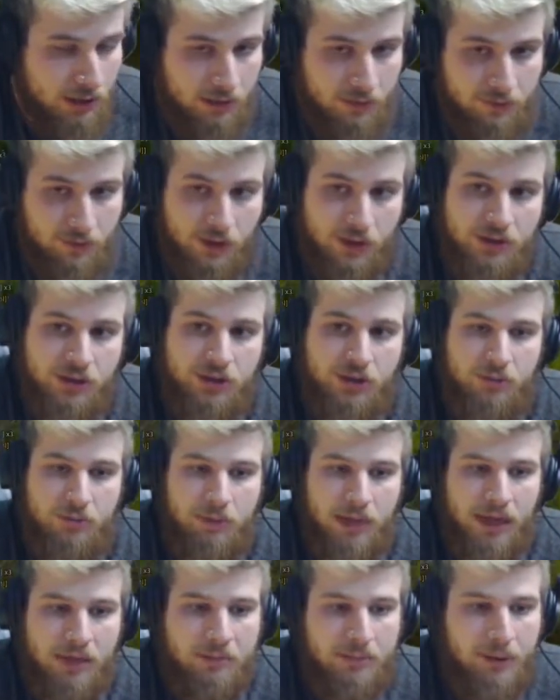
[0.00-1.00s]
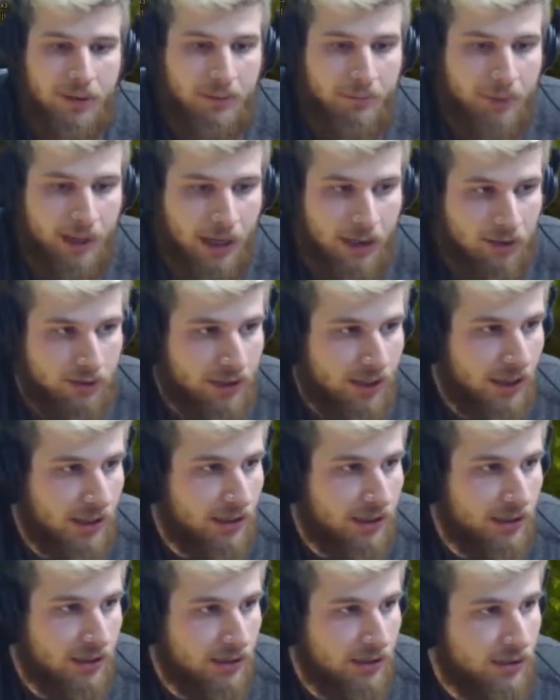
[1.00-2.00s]
Fur is your main big bottleneck.
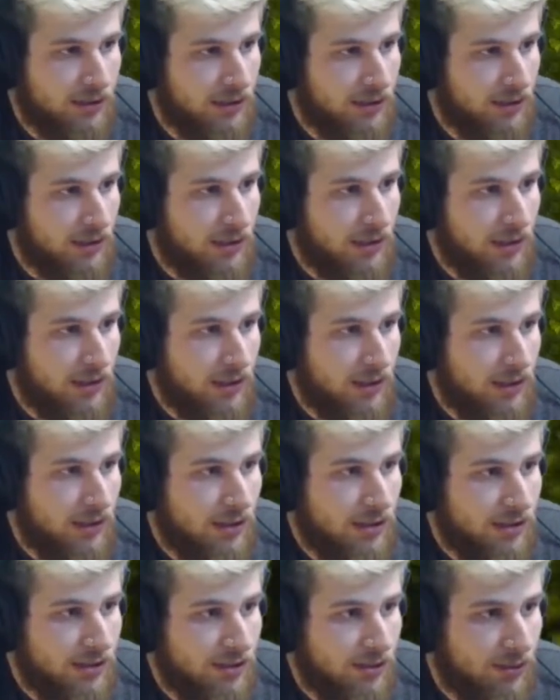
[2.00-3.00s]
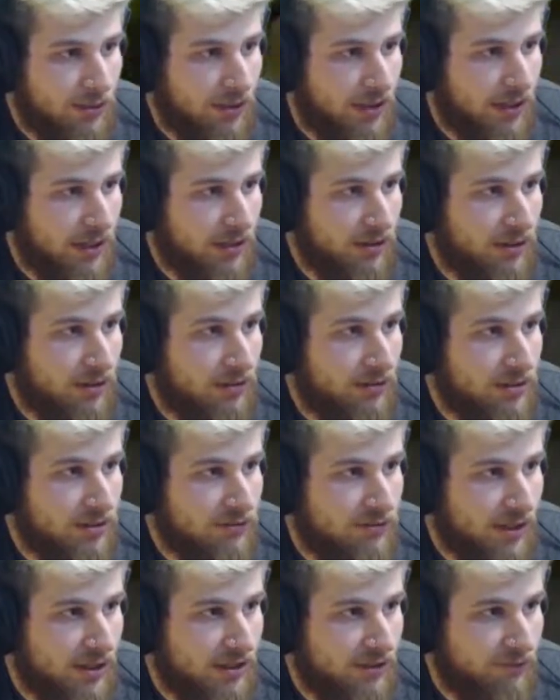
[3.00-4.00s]
So what you got to do is
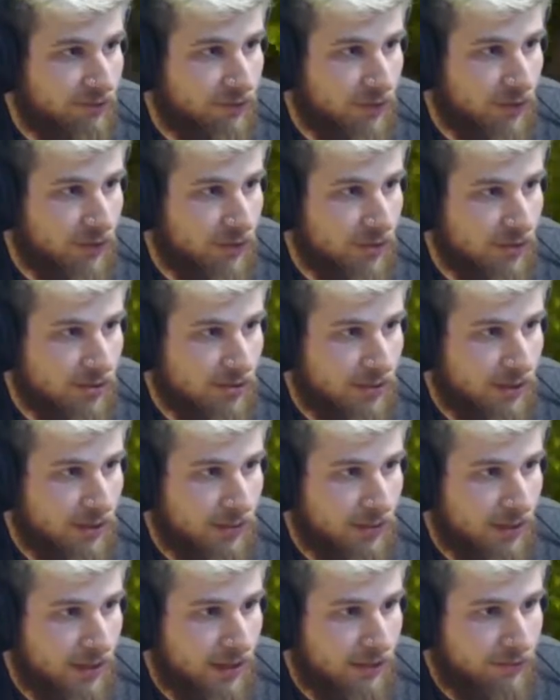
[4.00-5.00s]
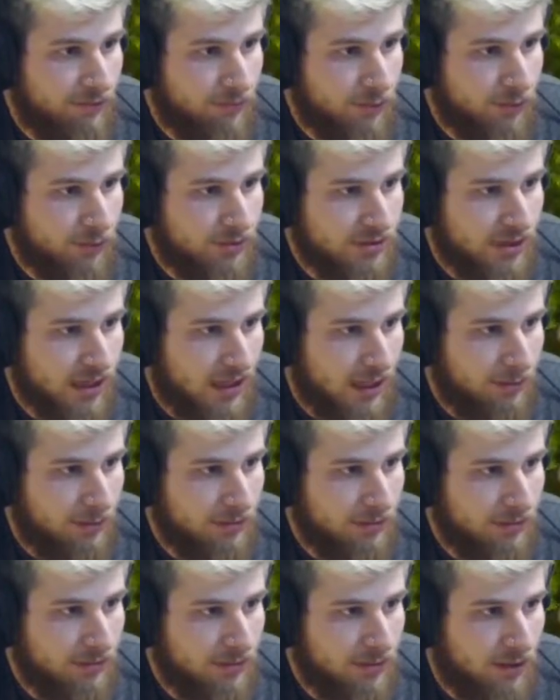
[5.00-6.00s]
find the fur. So like we got Phono's
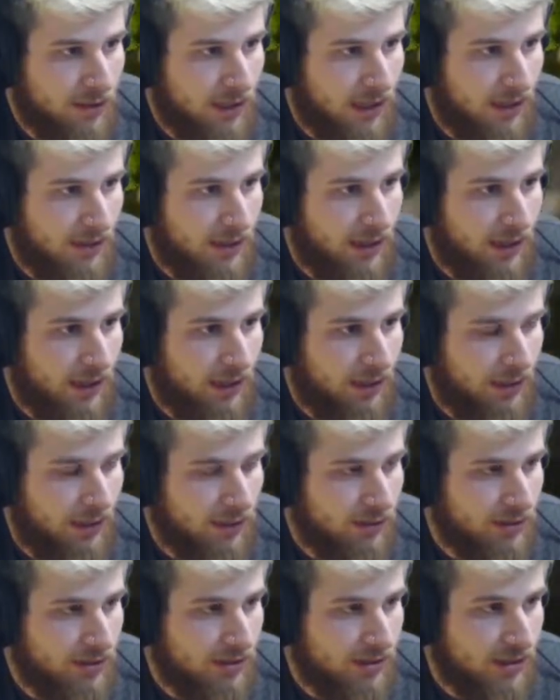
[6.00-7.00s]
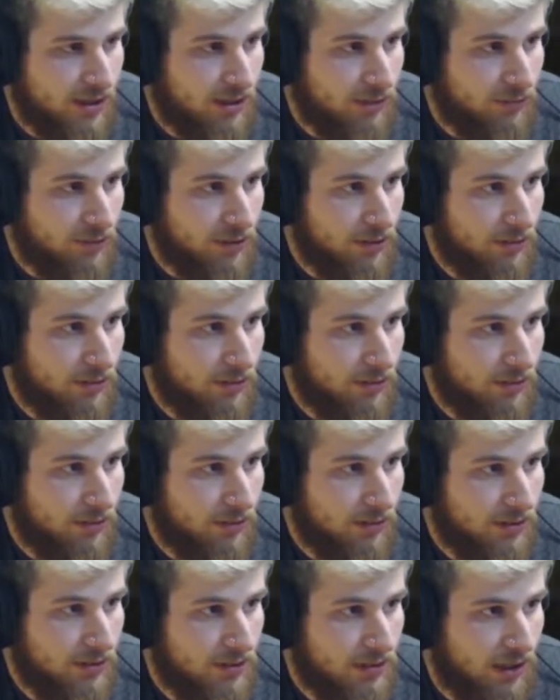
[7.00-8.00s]
Cabin, and then oh, here's another one,
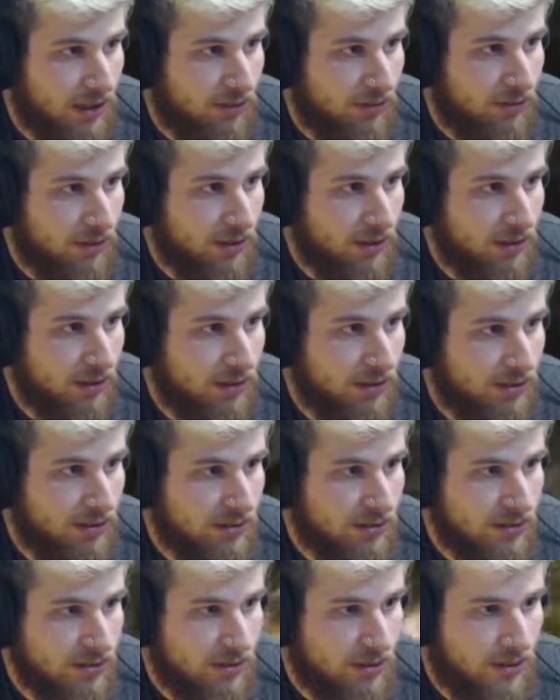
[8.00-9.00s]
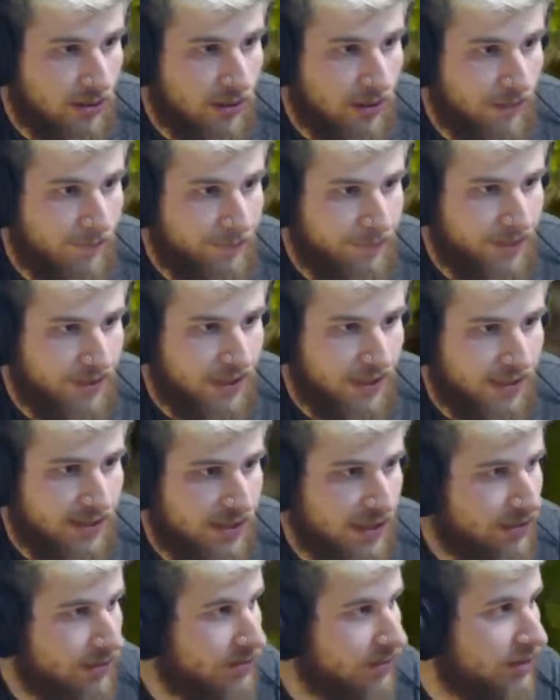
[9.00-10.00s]
tin ore. Tin's
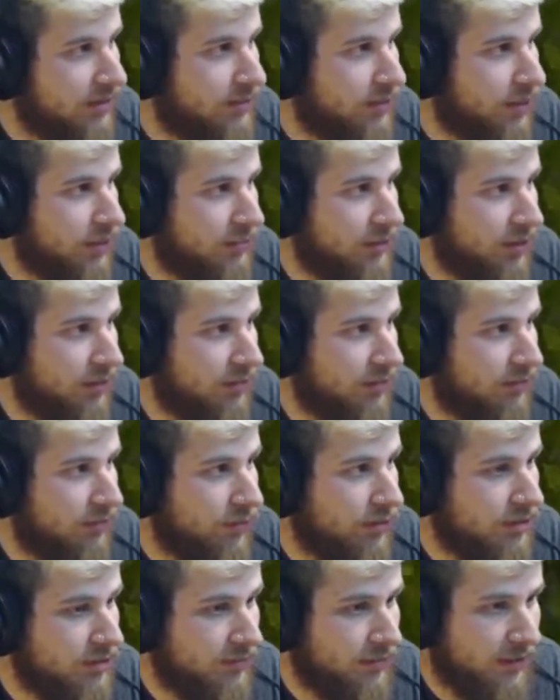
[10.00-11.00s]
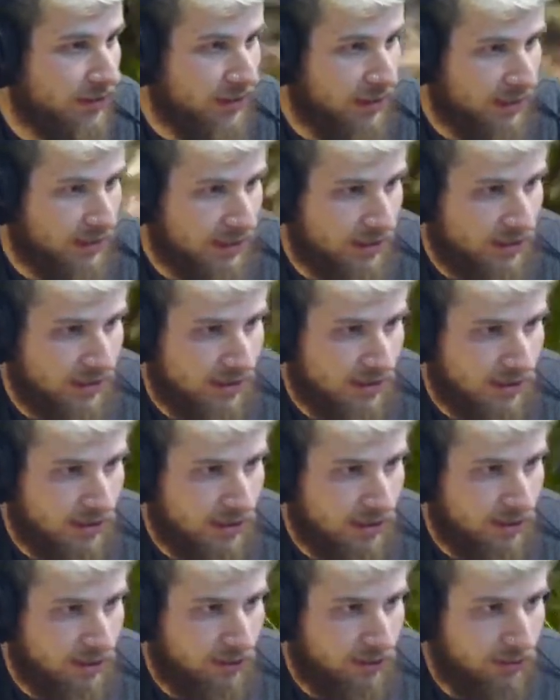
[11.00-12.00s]
the other thing we're gonna be going for. So we're gonna get this
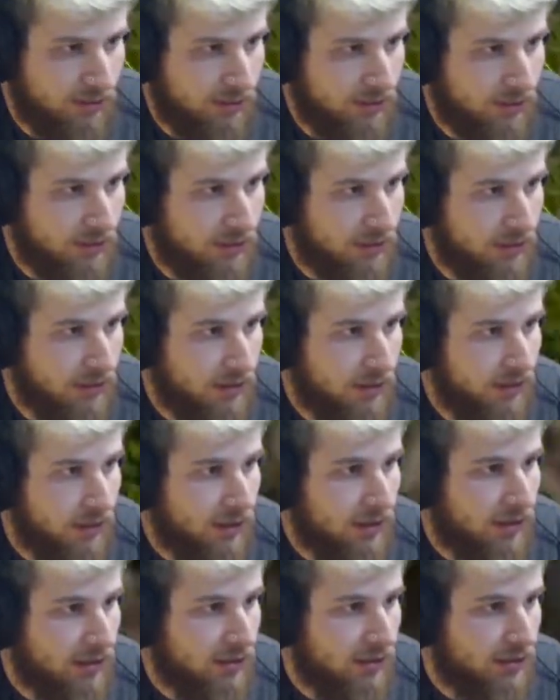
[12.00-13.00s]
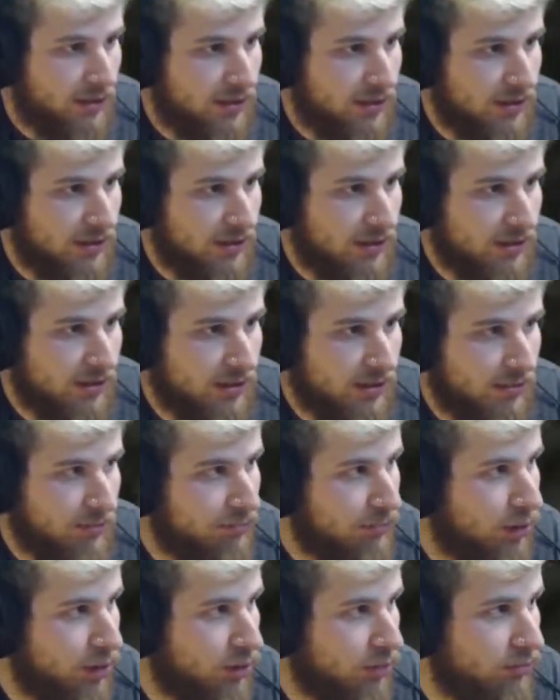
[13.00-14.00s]
node, this,
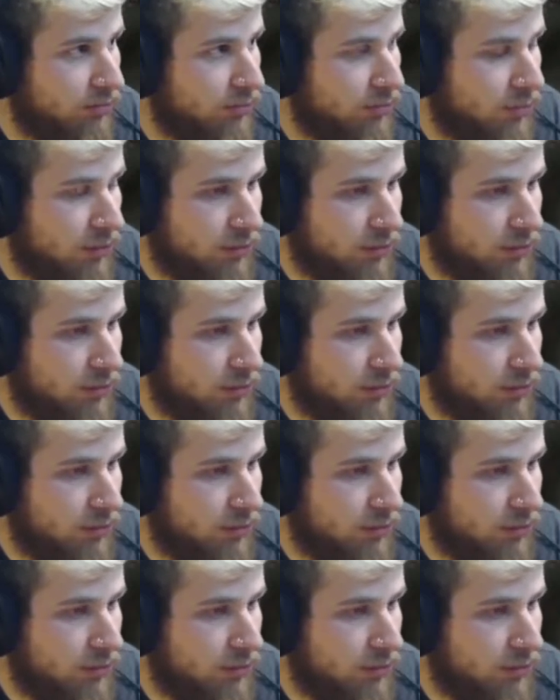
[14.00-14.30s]
boom.